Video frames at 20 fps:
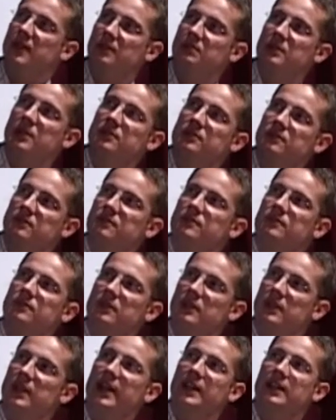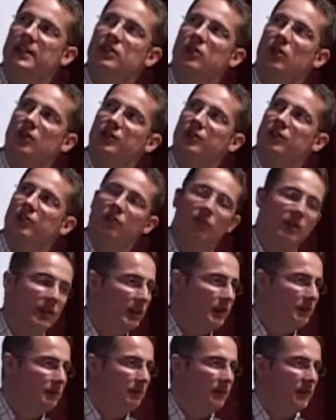been lately called the
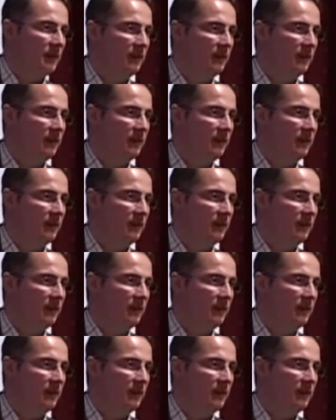3